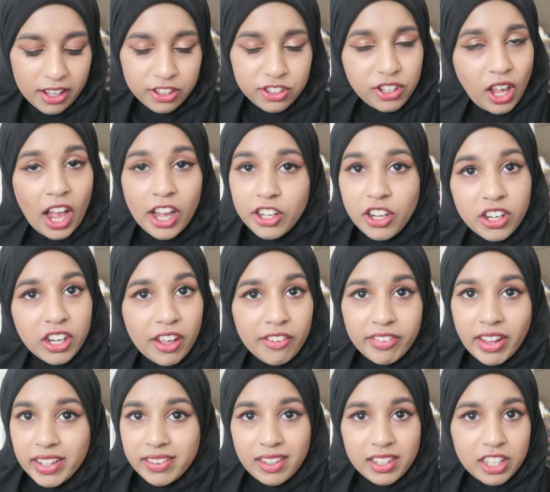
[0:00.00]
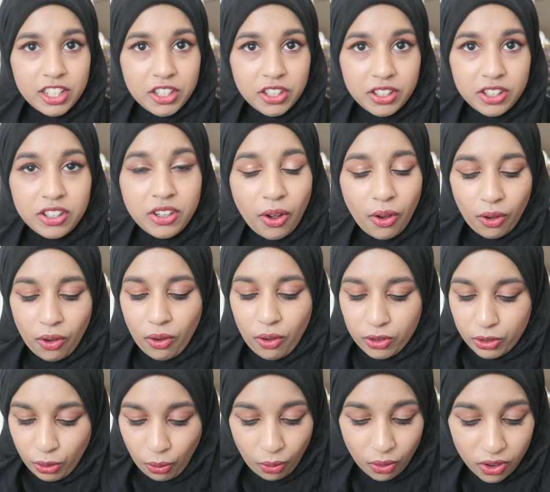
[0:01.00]
so I don't know if that's any good
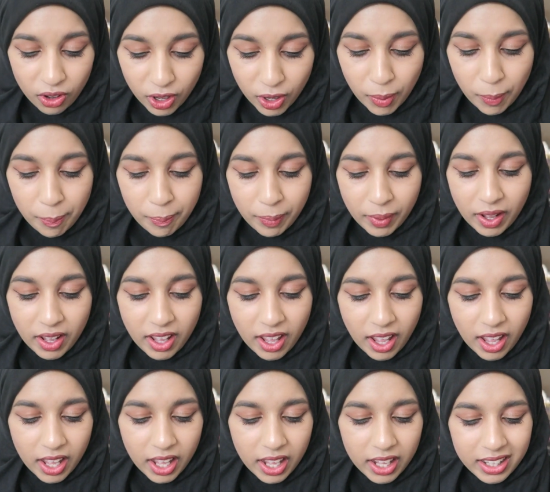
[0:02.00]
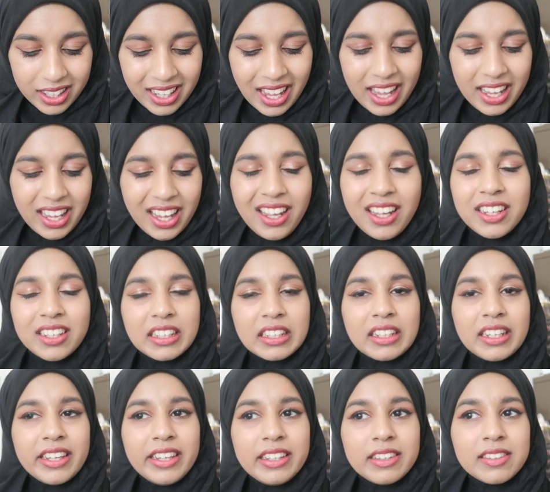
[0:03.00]
or not, but
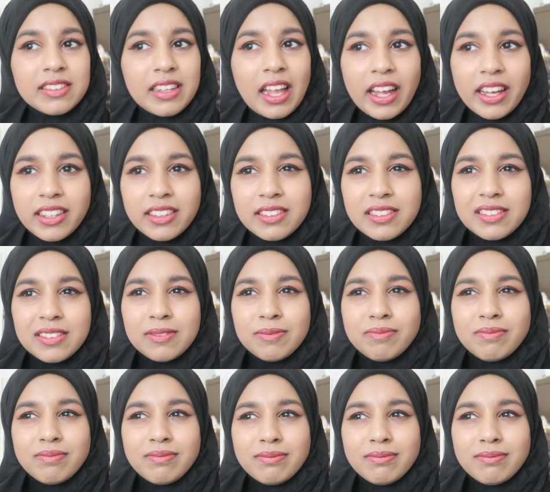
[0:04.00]
again, it's nice,